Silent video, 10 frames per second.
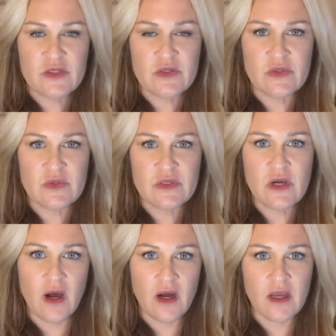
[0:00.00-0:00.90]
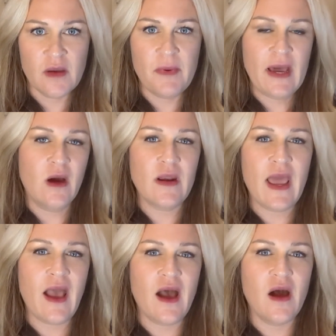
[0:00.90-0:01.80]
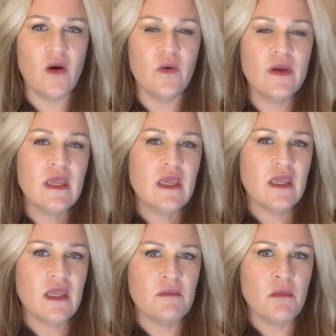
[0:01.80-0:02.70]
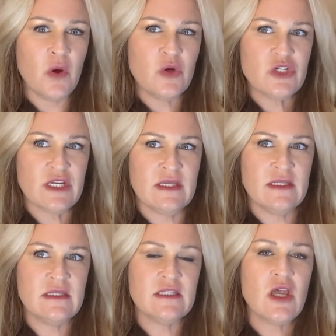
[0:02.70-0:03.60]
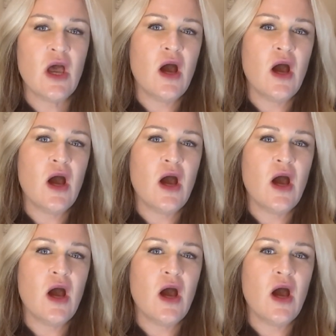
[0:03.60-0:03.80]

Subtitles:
to talk about how emotions